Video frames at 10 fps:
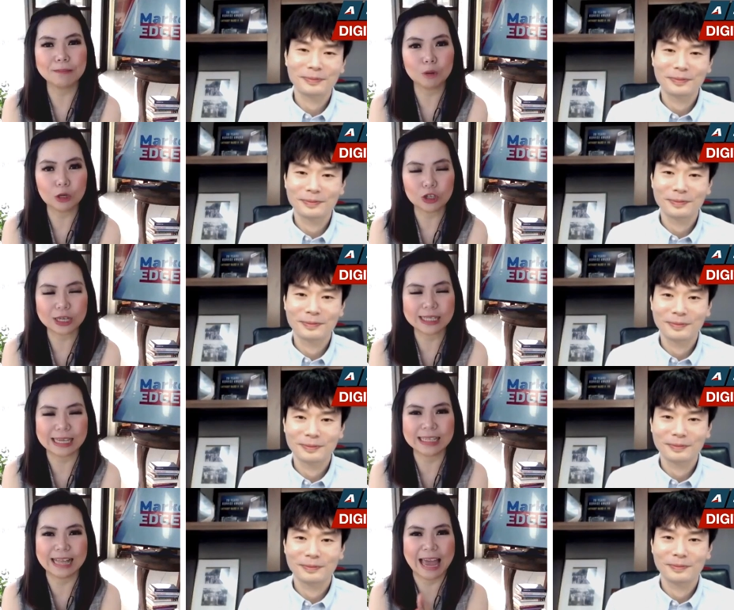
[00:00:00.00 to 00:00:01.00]
Speaker 1: Merchants
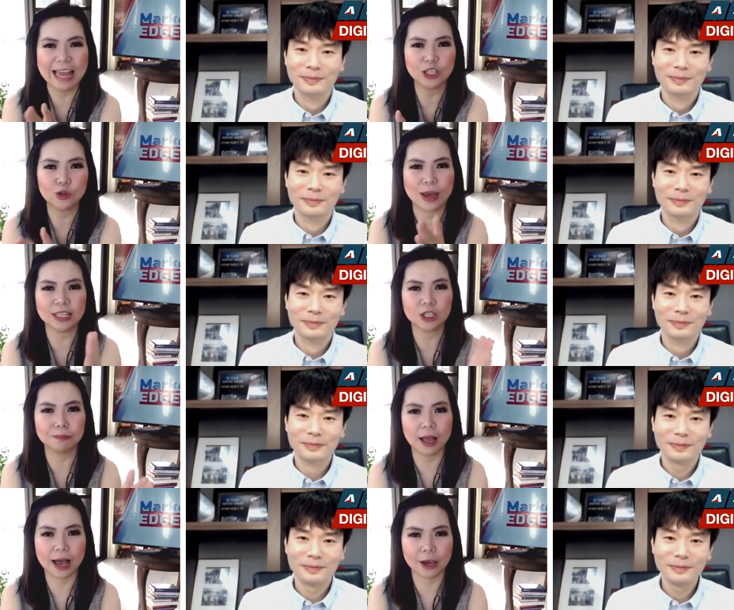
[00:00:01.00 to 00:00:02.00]
is an end-to-end
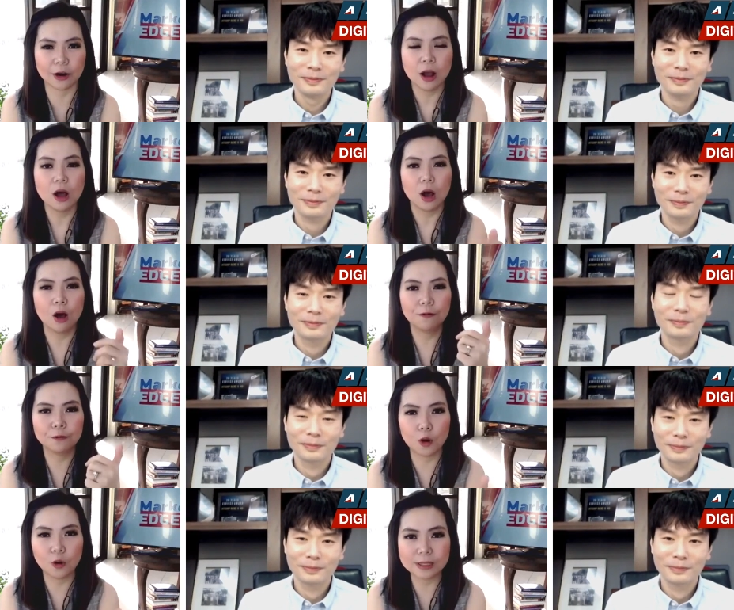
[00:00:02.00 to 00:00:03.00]
supplier of
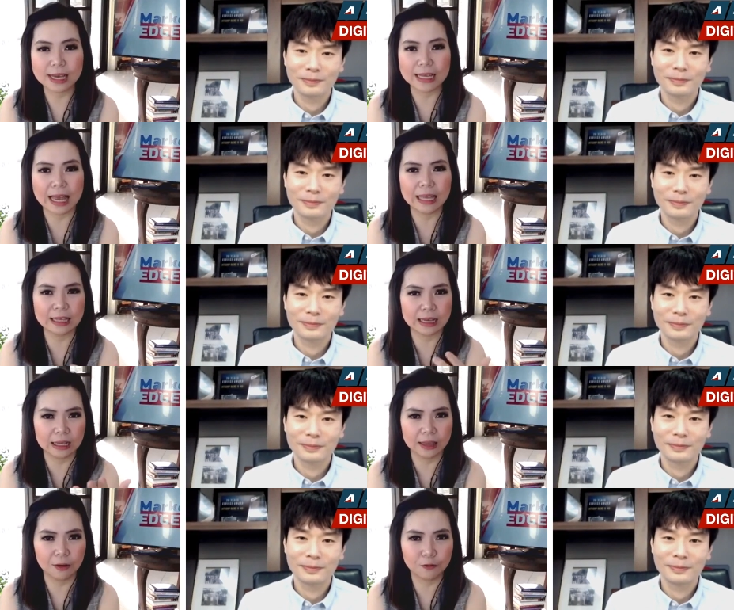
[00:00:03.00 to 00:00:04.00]
frozen and
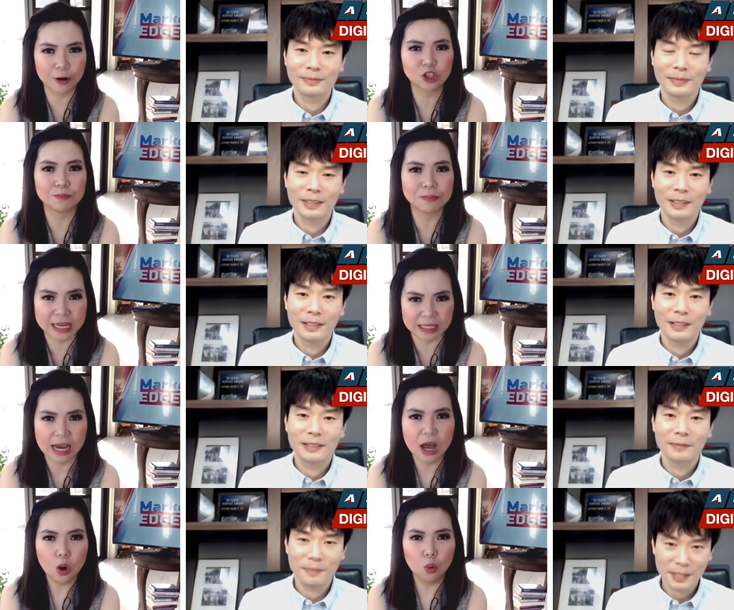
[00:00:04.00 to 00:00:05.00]
uh, fresh meat.
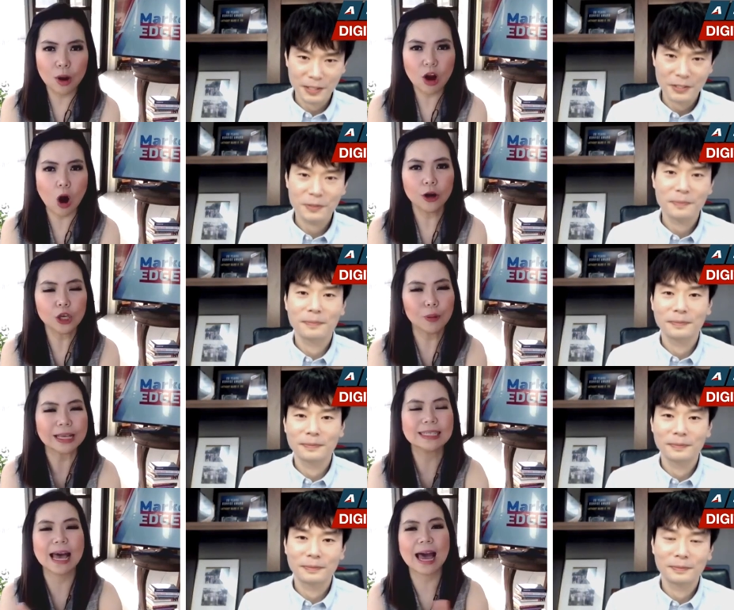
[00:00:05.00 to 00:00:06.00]
Where are you
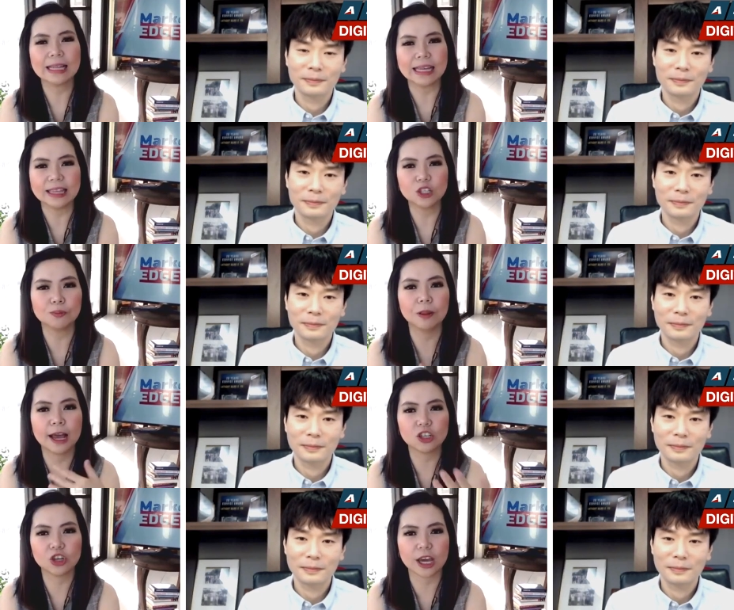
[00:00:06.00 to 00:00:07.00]
exactly in the
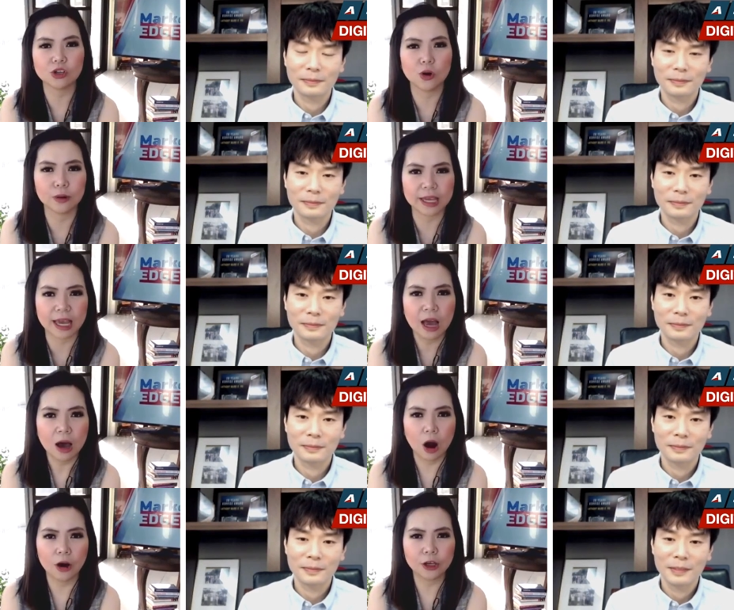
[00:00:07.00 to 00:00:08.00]
supply chain, Tony?
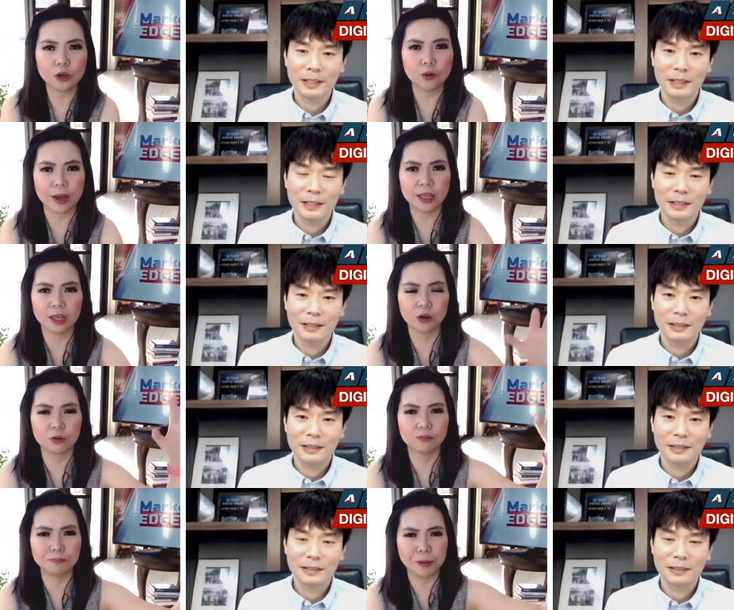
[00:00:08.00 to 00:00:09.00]
Are you in the
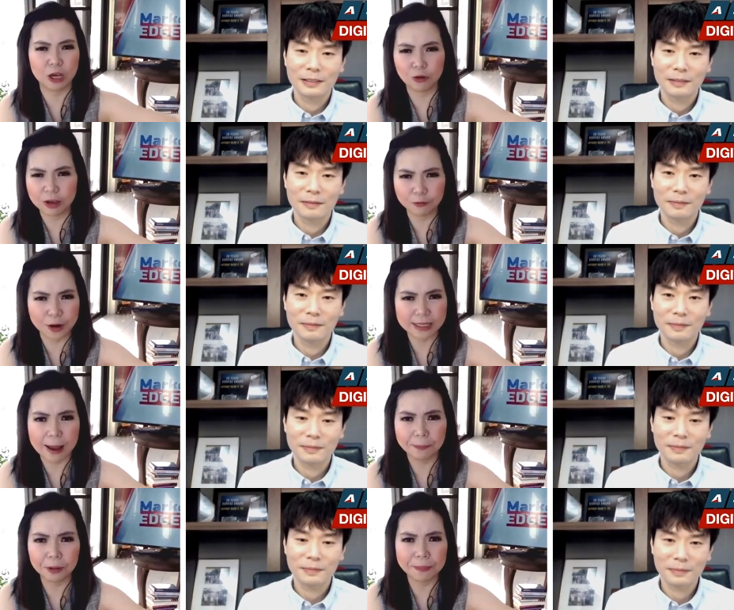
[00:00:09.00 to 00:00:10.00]
piggery, for
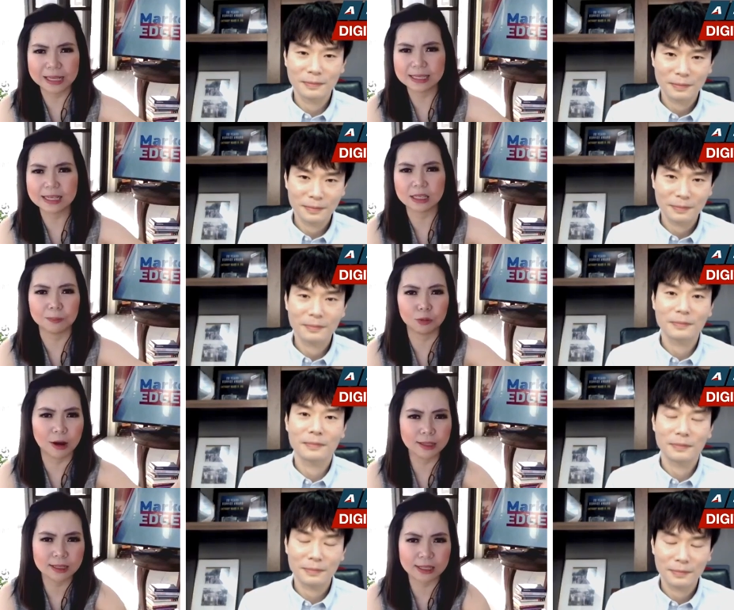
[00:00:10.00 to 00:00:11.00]
example, business, the
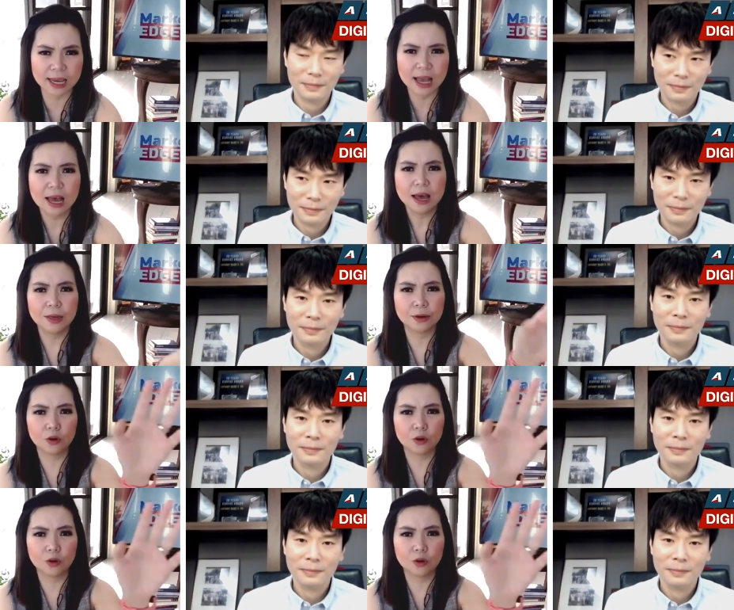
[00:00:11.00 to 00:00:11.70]
processing, the